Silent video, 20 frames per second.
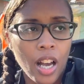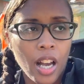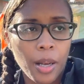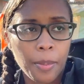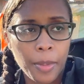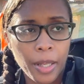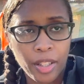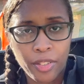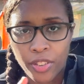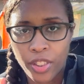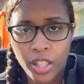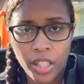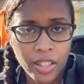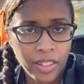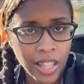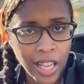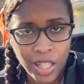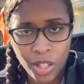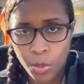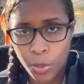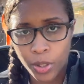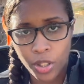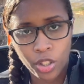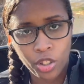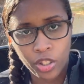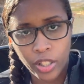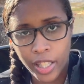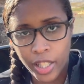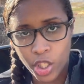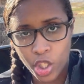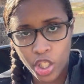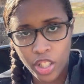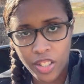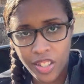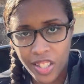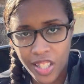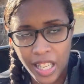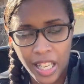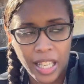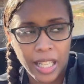if that's what the directions
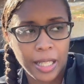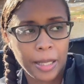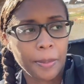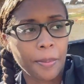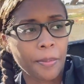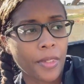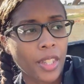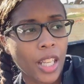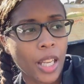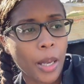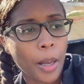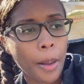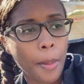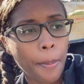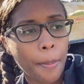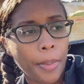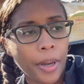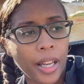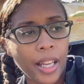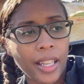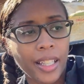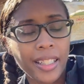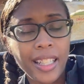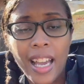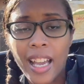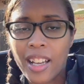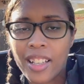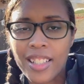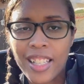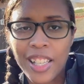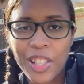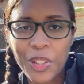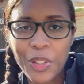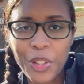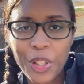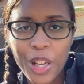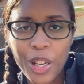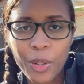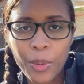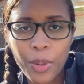say. But yeah, I'll take you
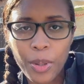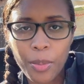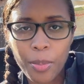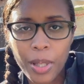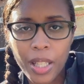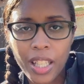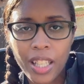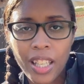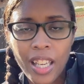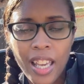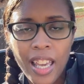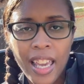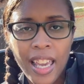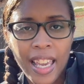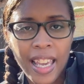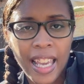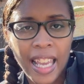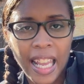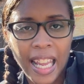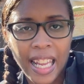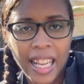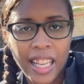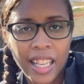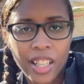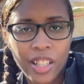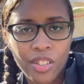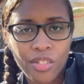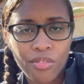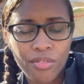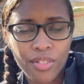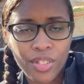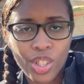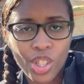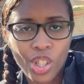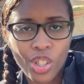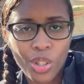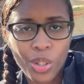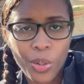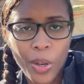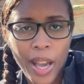along with me and show
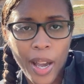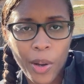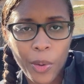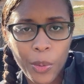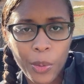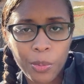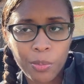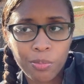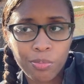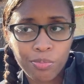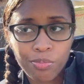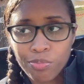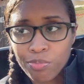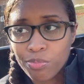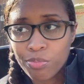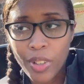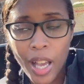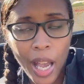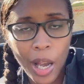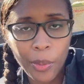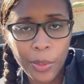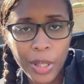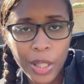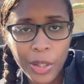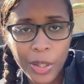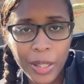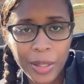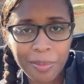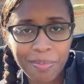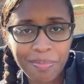you how we do it.